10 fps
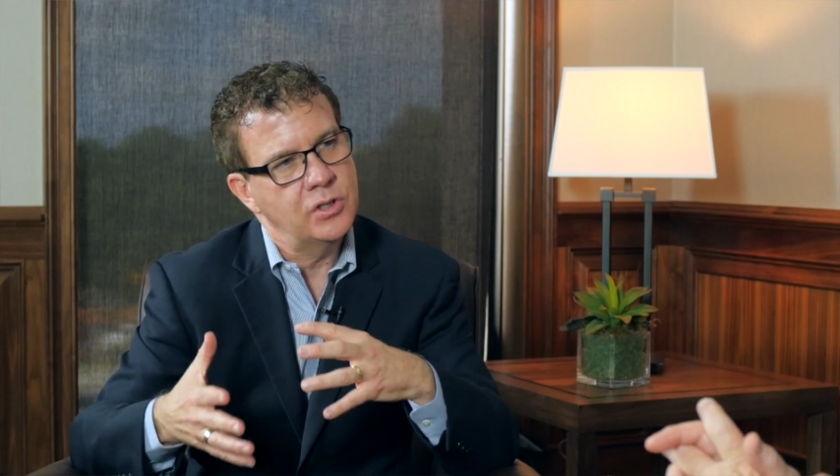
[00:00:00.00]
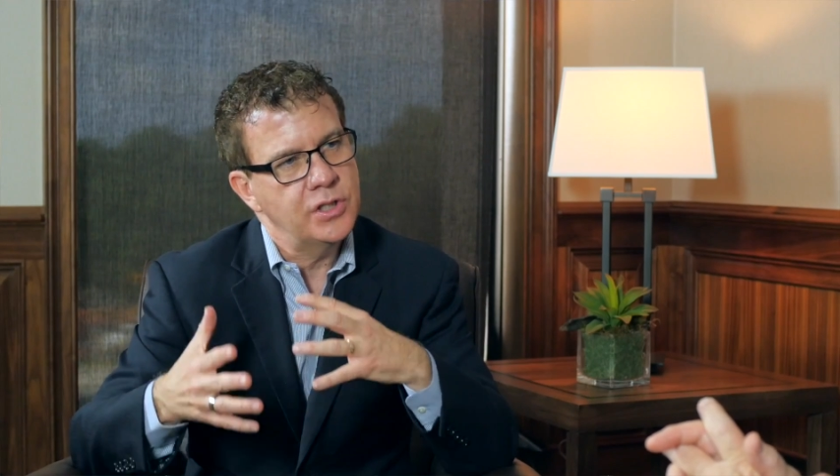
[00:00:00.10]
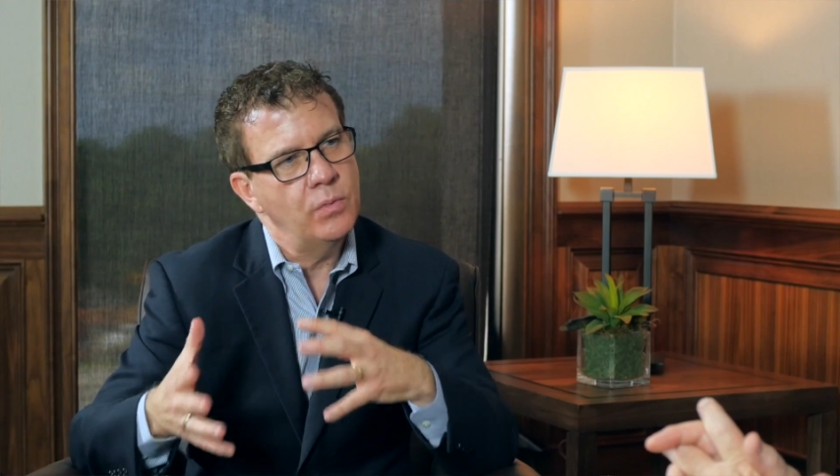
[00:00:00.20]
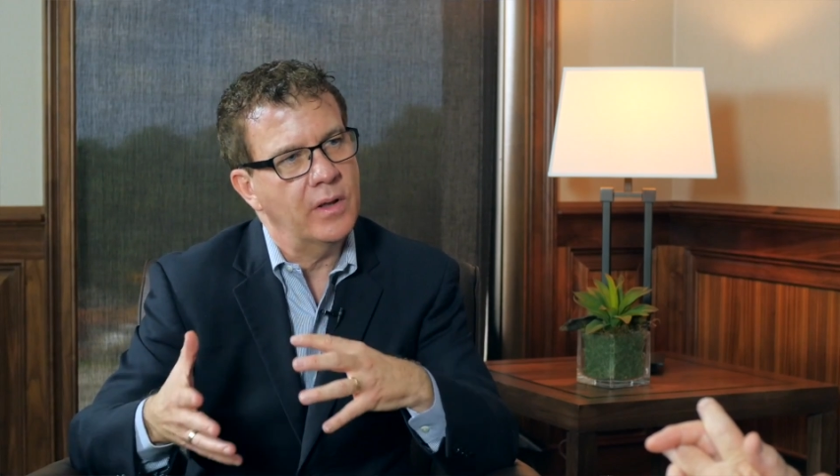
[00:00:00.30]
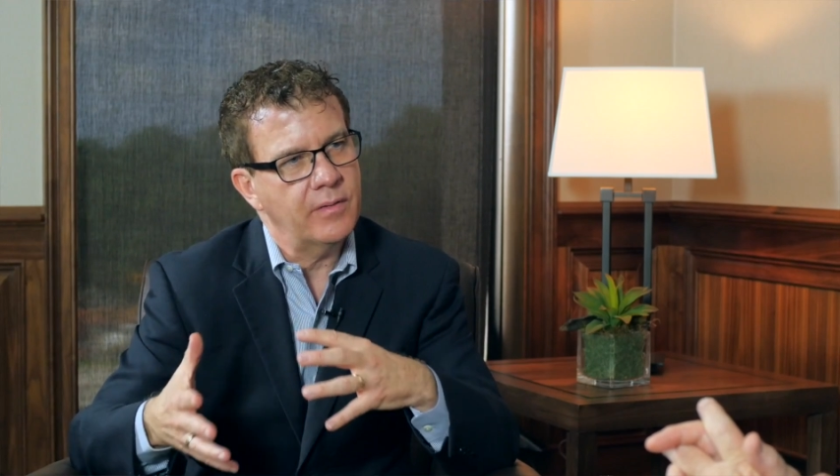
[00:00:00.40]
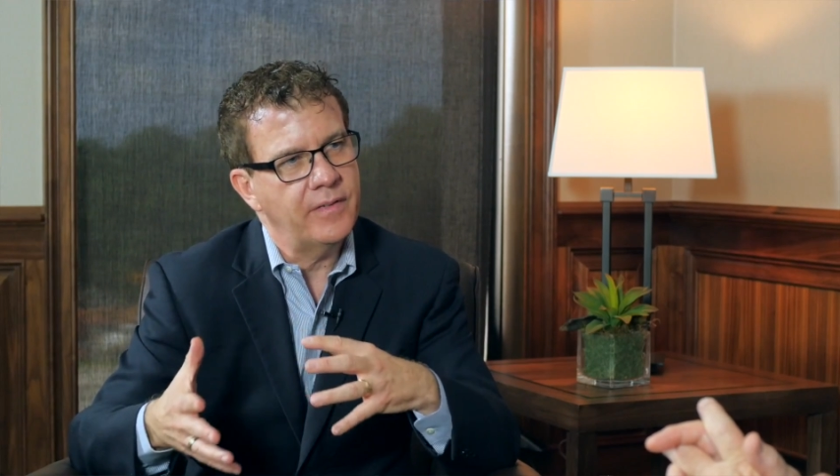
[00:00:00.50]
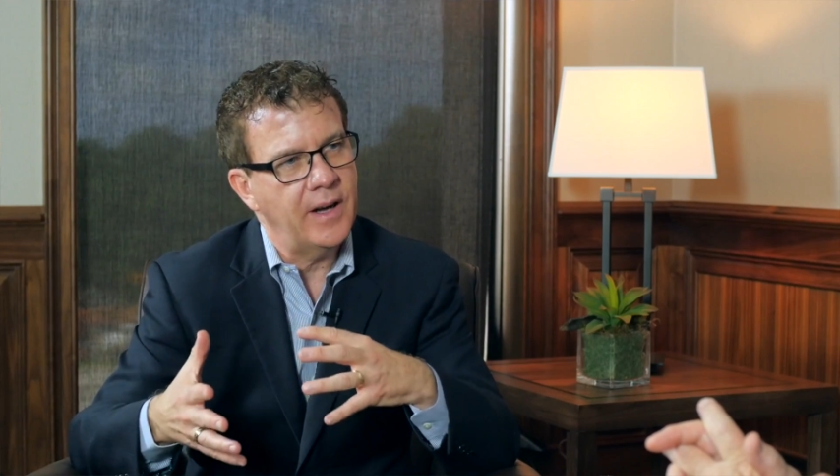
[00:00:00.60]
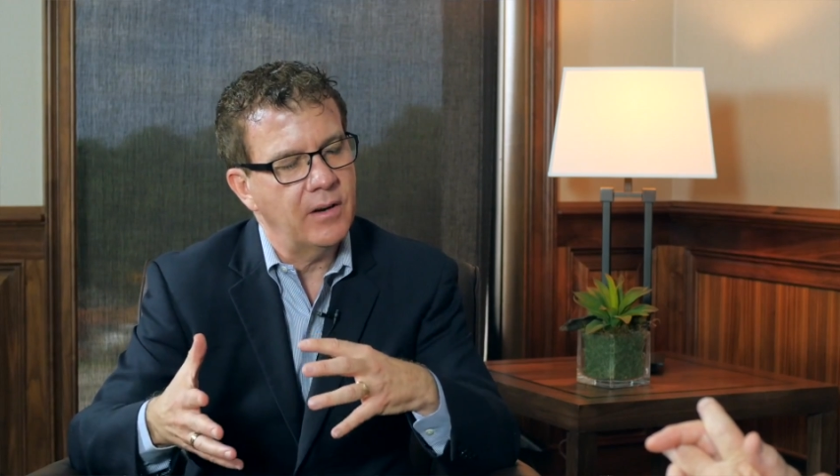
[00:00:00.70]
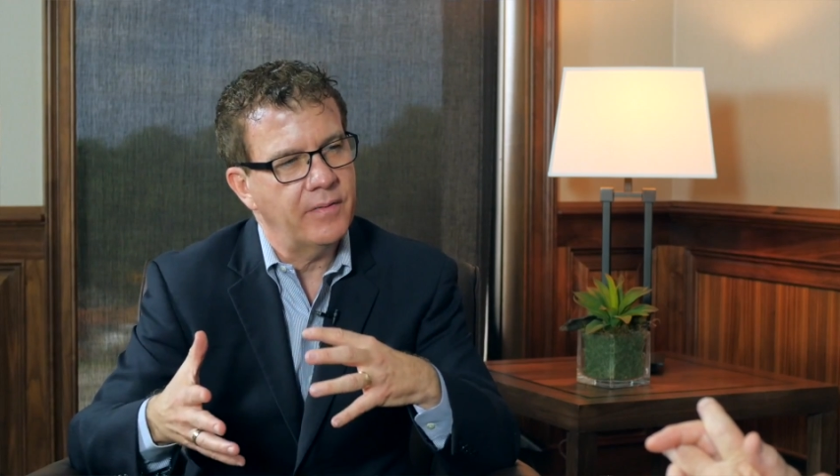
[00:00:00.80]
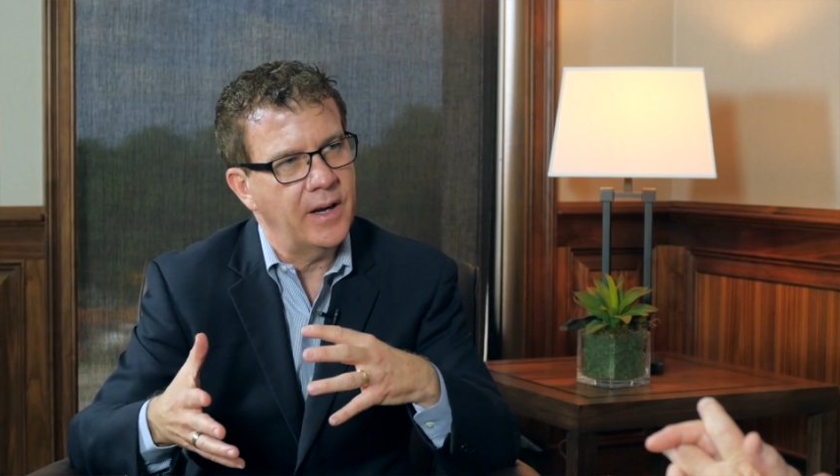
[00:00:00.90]
to other
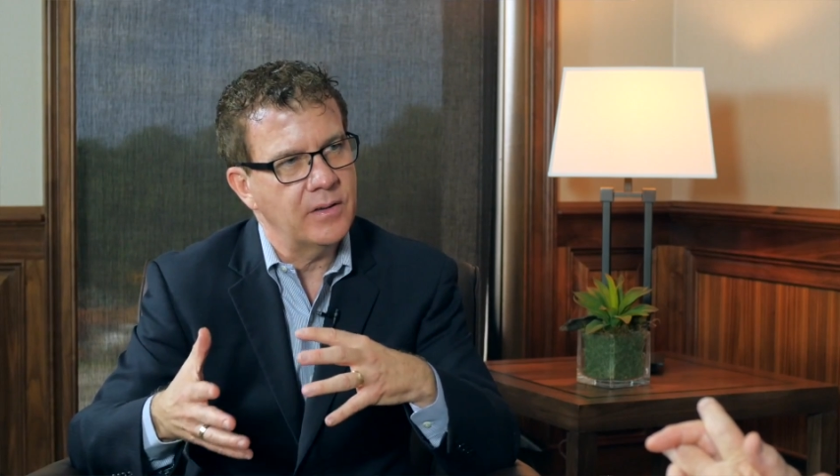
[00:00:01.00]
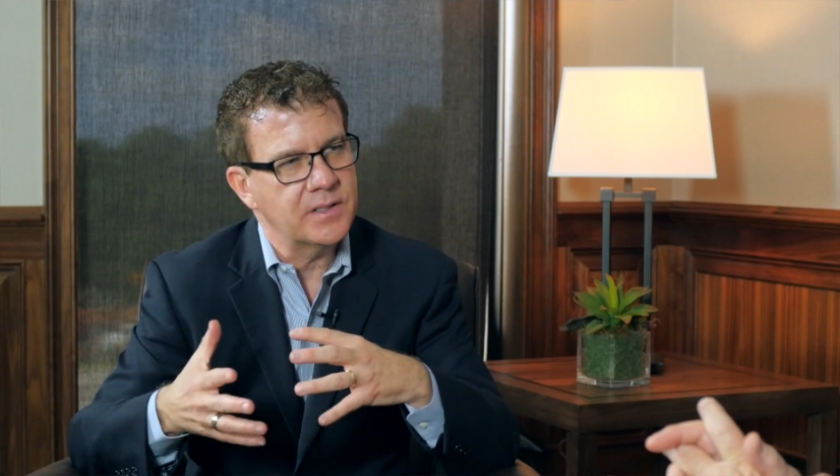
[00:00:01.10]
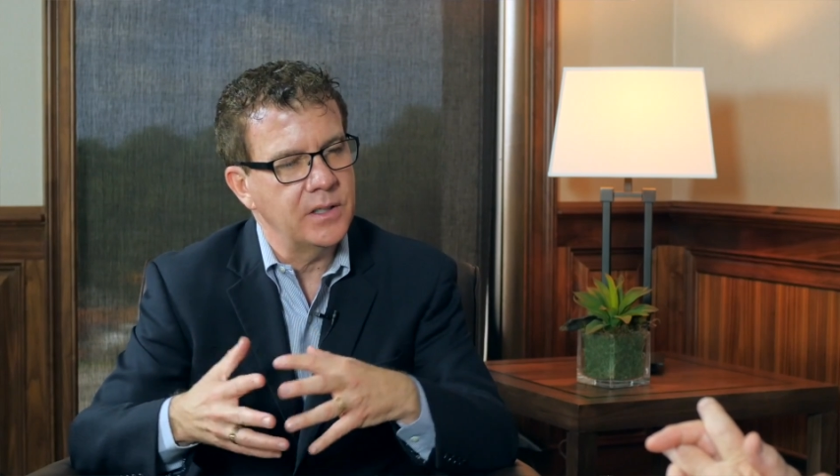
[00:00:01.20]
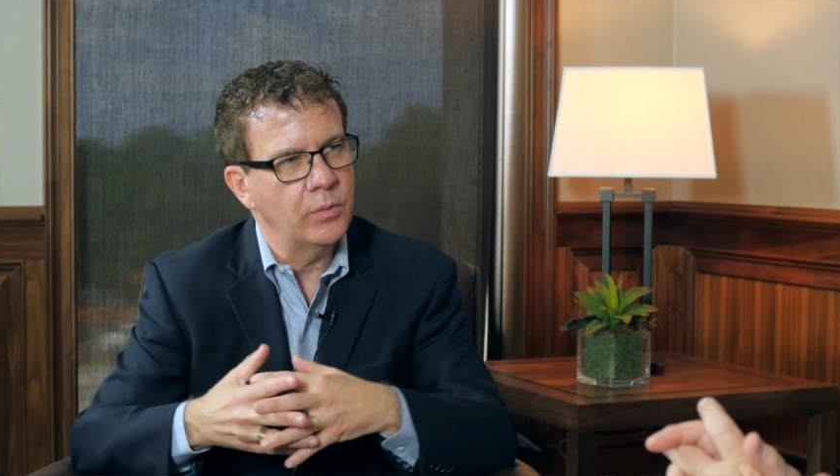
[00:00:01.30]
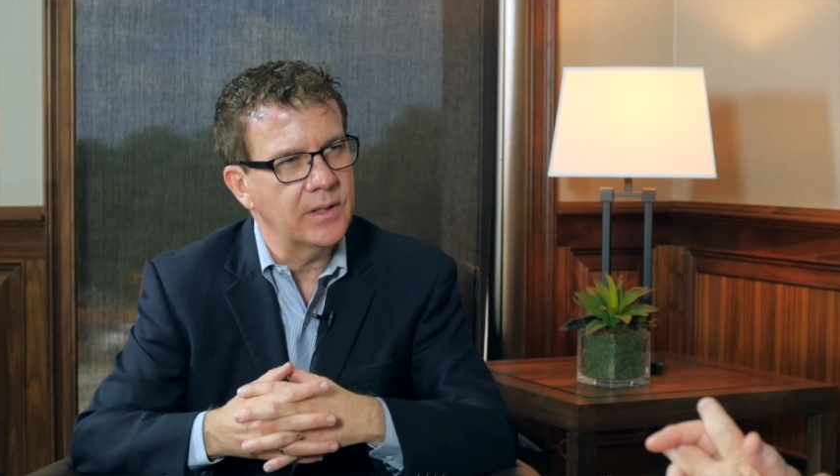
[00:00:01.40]
firefighters that you were